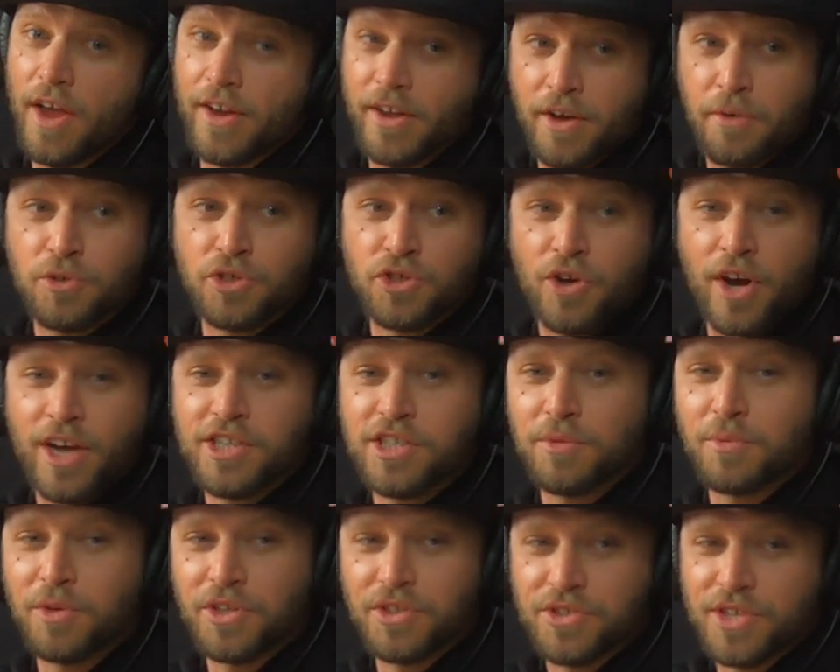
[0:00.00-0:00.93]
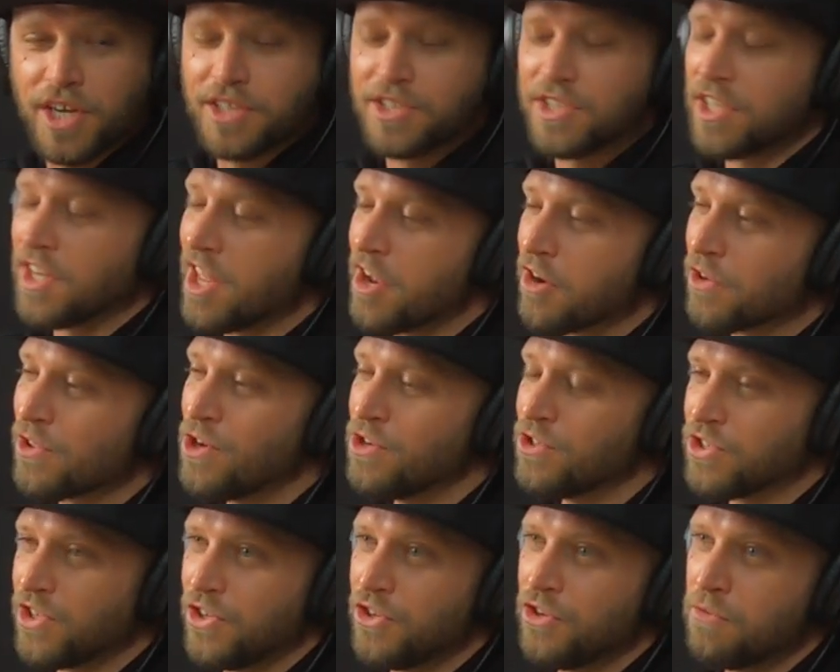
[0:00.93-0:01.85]
Like it was crazy when I seen they were
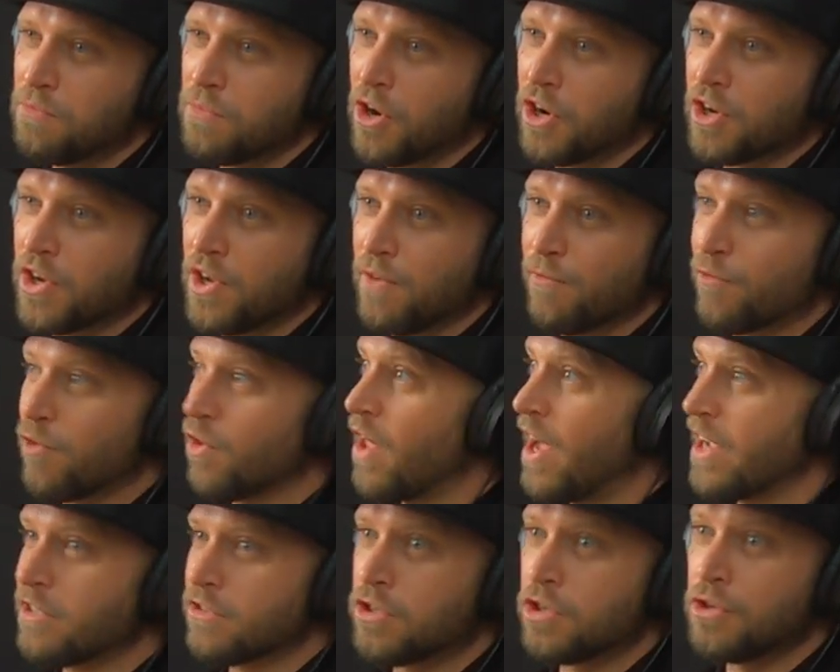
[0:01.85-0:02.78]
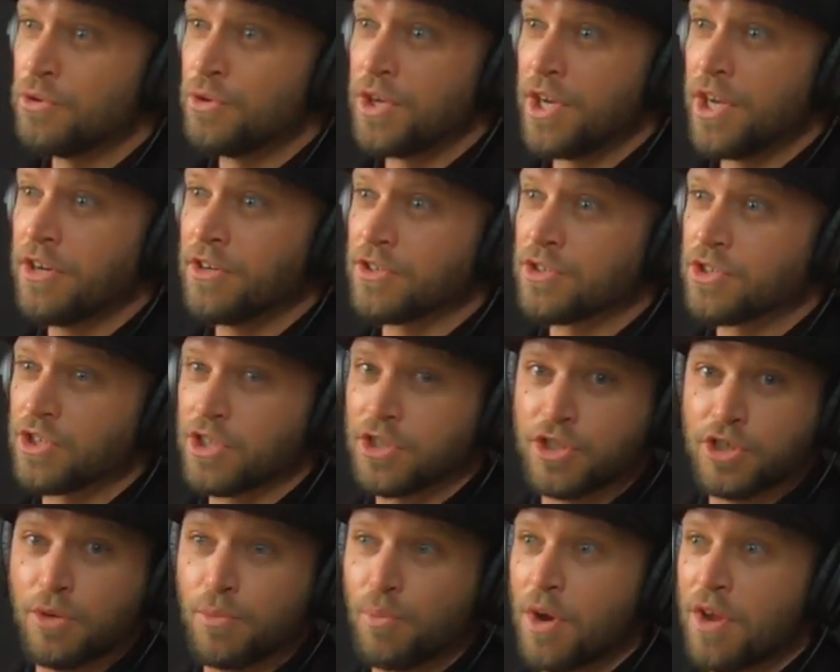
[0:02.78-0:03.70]
closing Newmarket for like two years
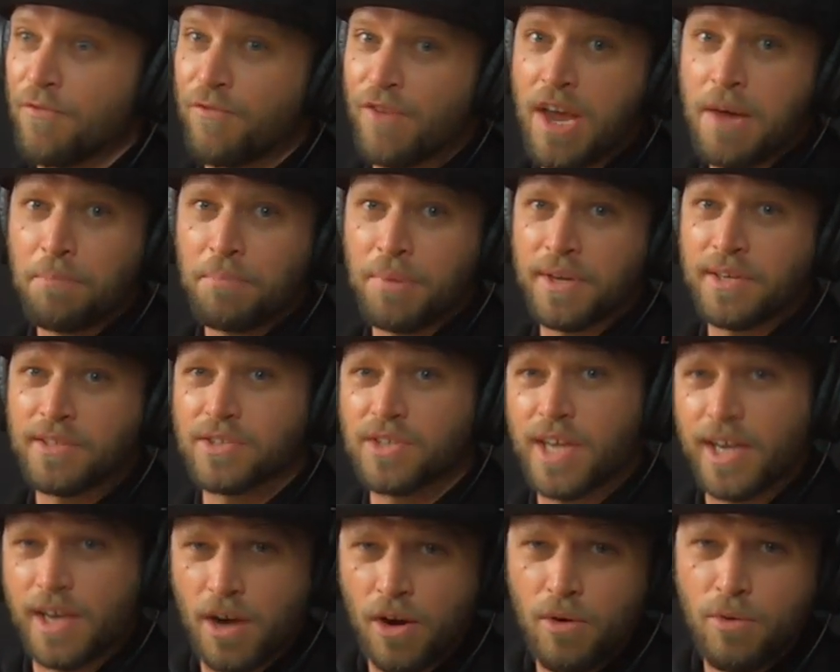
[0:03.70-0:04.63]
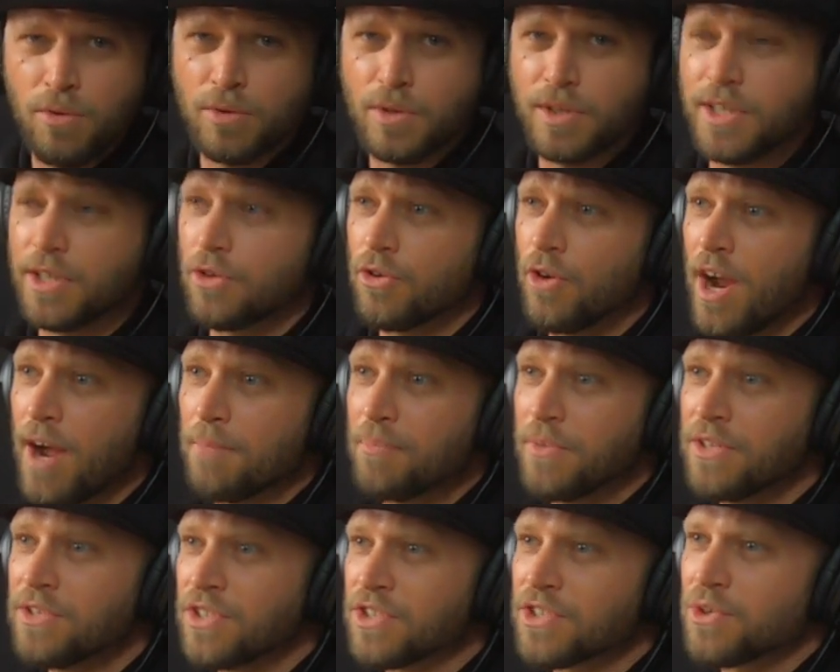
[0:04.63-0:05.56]
just yeah. to revamp it. It's like holy
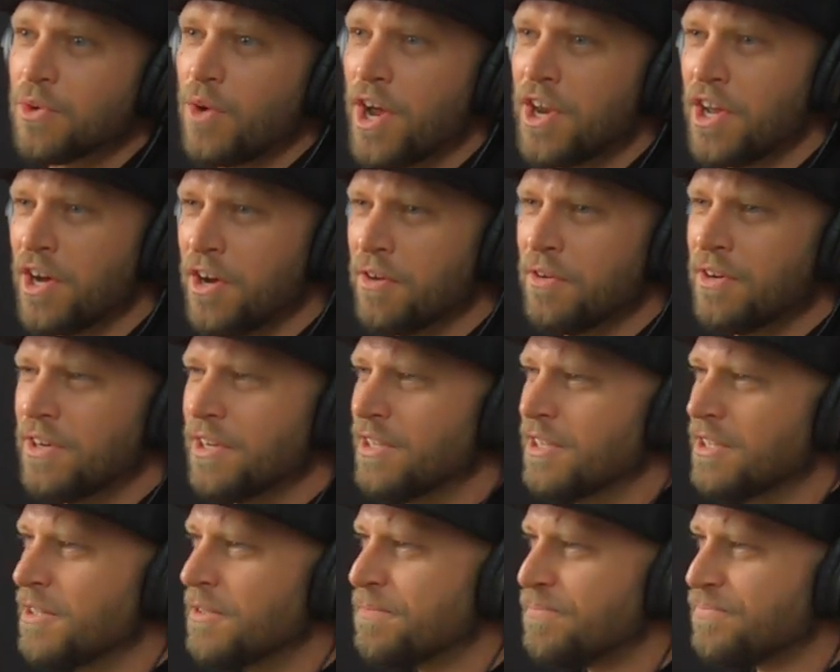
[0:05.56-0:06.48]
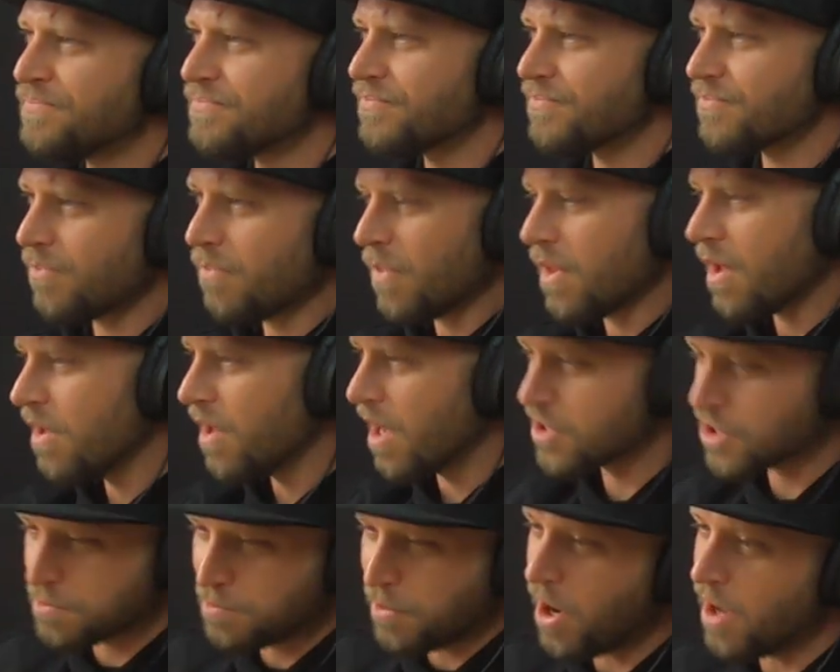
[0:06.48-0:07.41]
crap, this is quite a
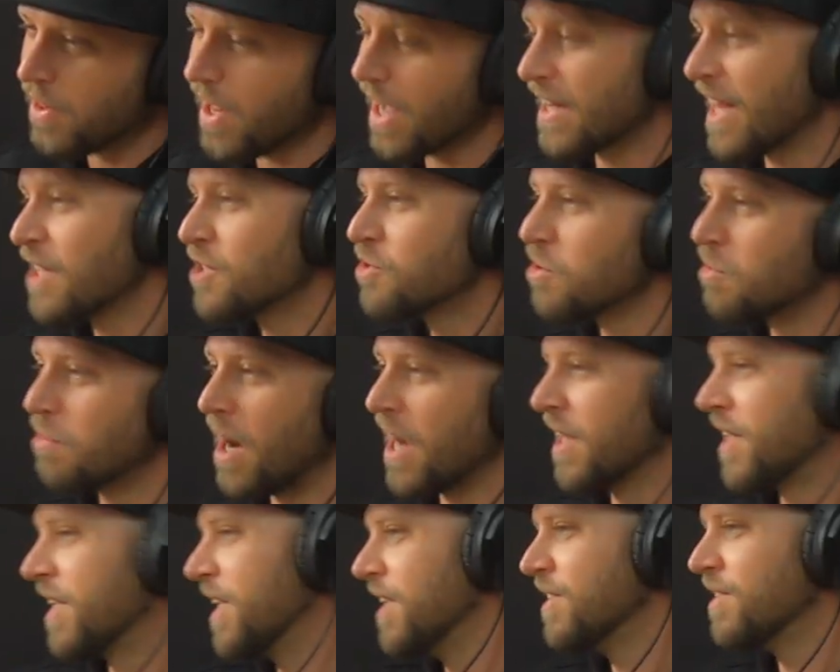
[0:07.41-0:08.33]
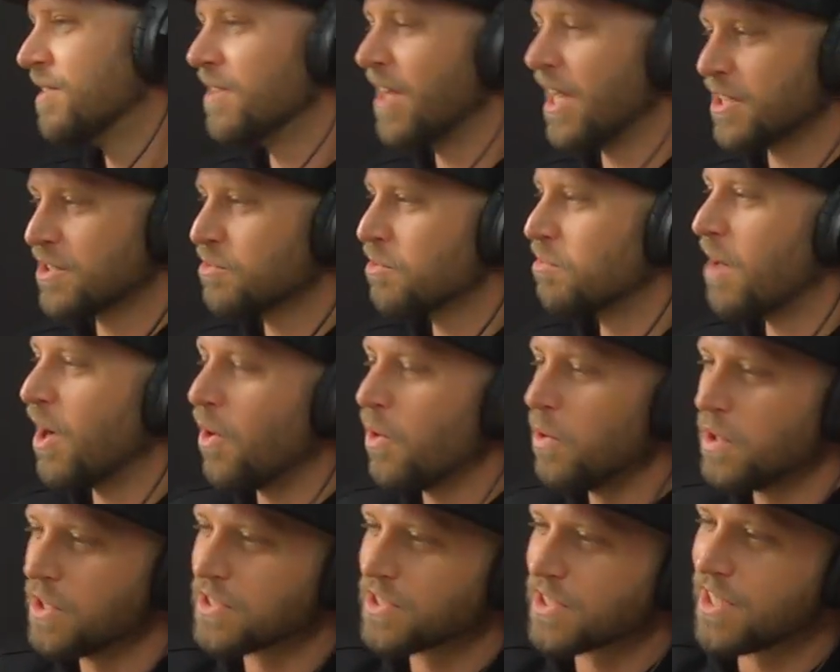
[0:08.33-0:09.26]
a spot like that's where my kid that's where my
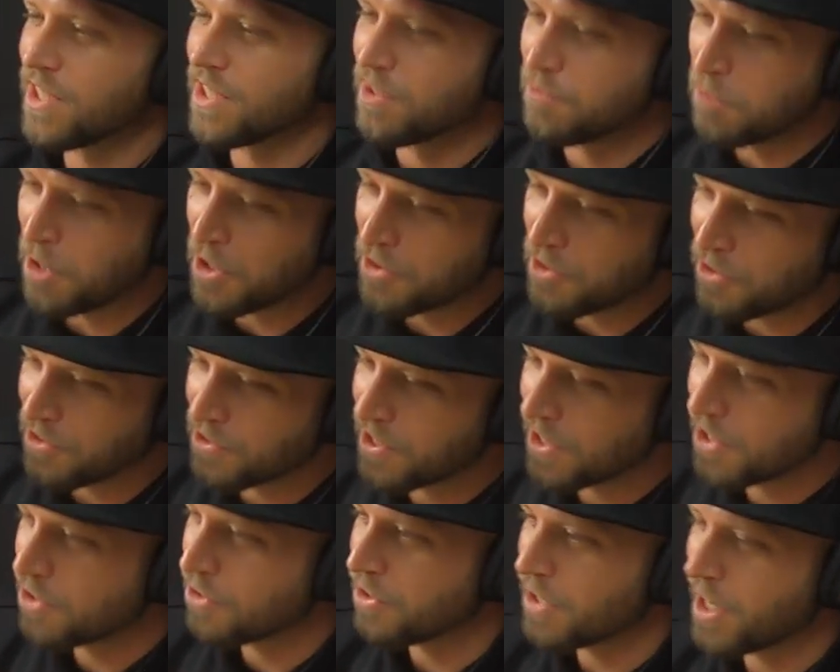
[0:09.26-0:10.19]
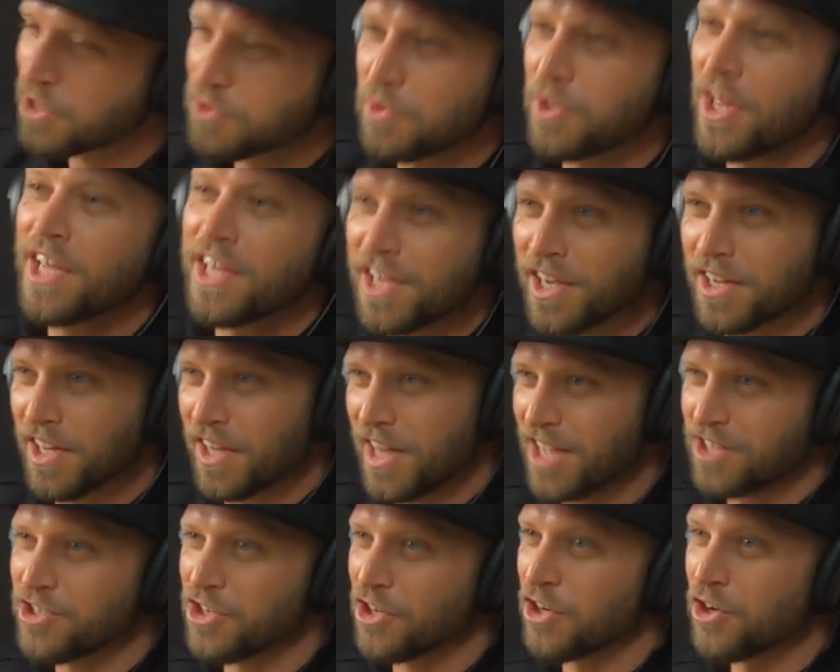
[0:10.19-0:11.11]
oldest kid my 13 year old that's where they kick it
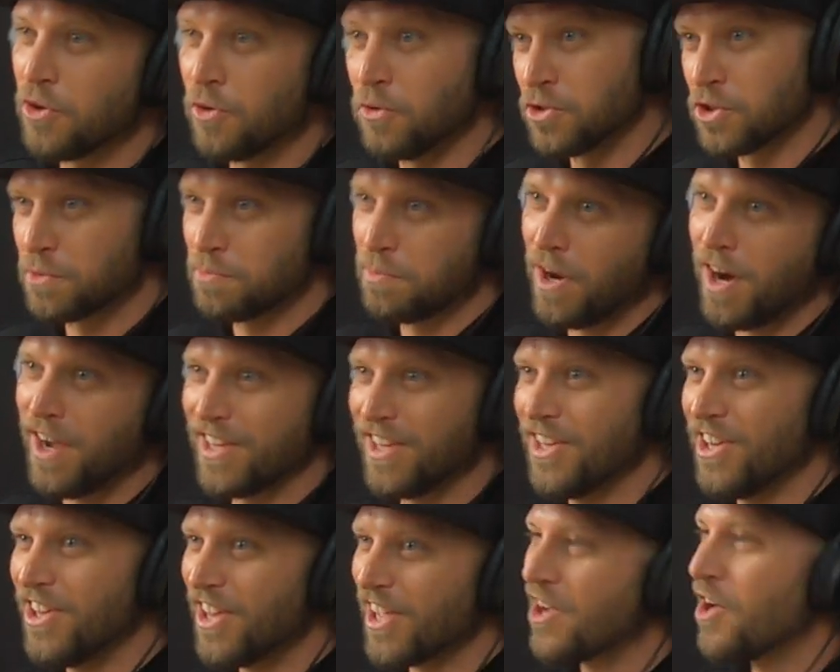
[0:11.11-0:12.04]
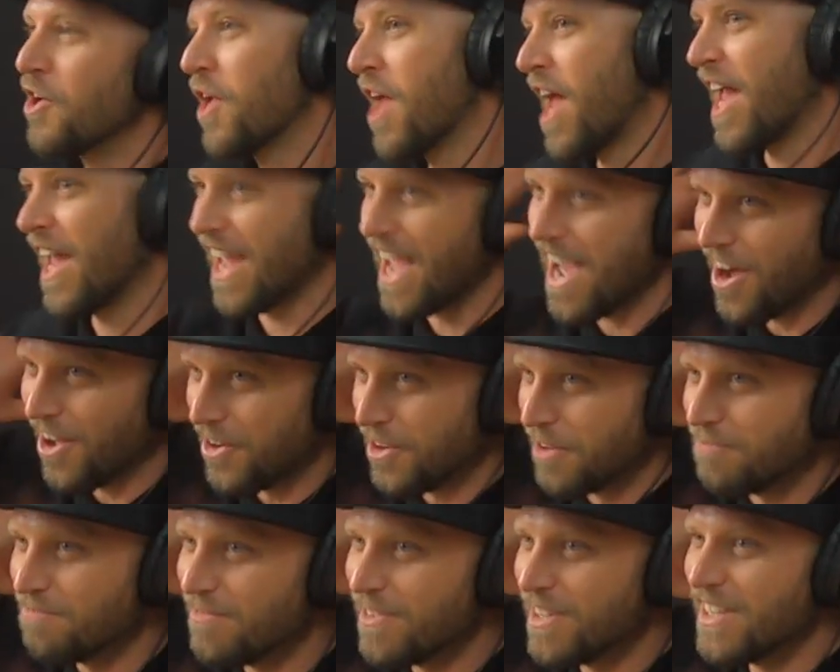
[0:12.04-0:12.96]
that's their cool spot you yeah, know they yeah. go and hang out
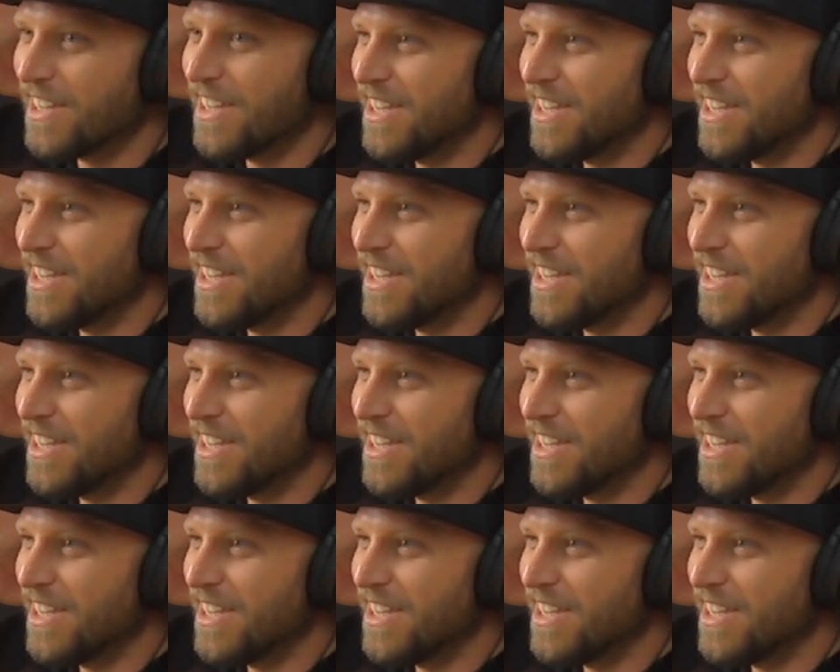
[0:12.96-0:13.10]
and